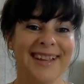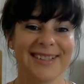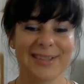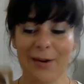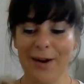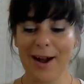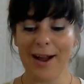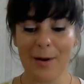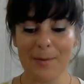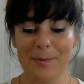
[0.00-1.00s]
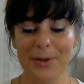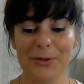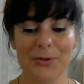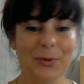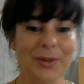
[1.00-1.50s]
So I hope you
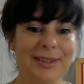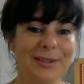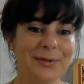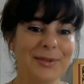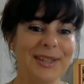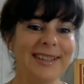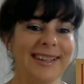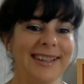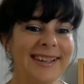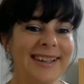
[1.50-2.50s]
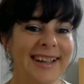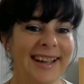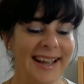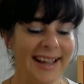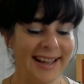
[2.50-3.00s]
enjoyed this reading,
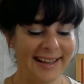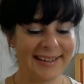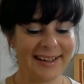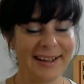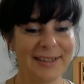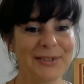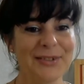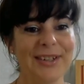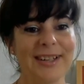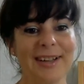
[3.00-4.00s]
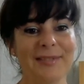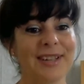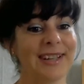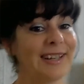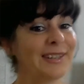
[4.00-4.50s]
and I truly love
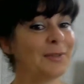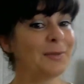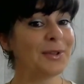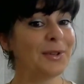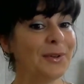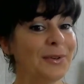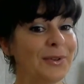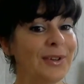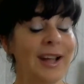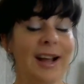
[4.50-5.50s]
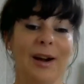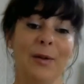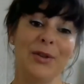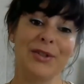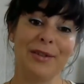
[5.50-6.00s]
connecting with you. I
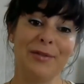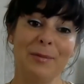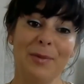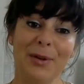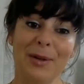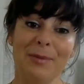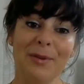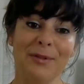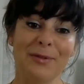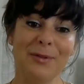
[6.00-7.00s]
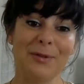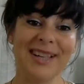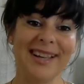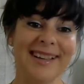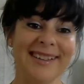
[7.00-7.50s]
wish everybody a beautiful
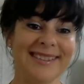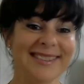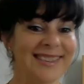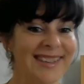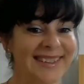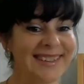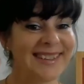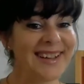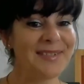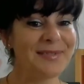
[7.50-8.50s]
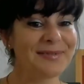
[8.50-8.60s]
weekend. Light and love.